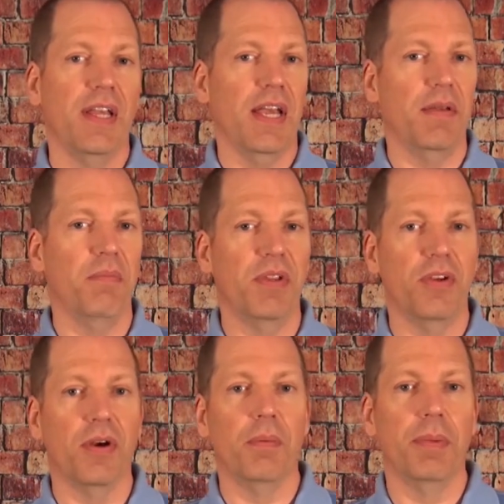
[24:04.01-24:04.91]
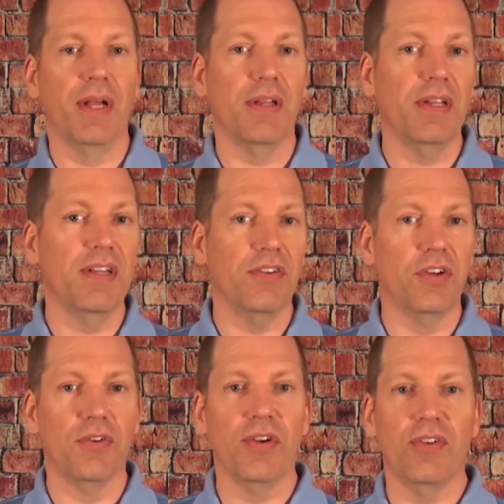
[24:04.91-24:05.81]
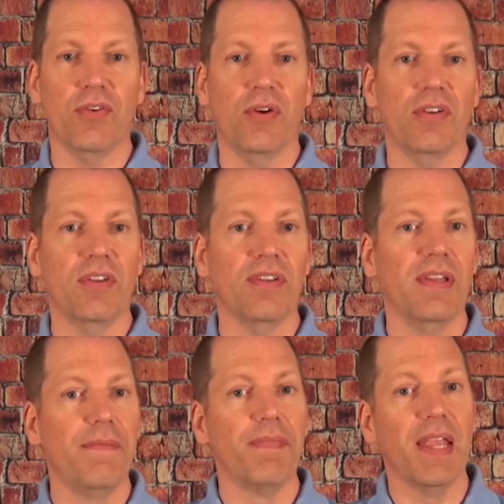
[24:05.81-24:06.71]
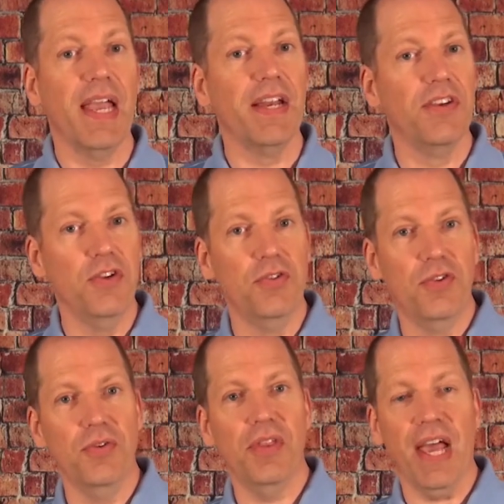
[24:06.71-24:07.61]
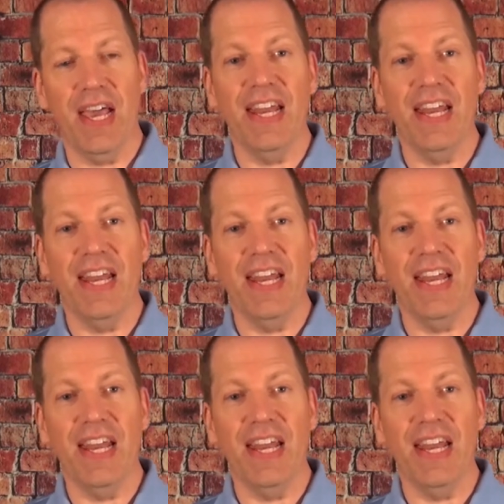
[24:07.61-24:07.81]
and your abilities and your resources, and you do that.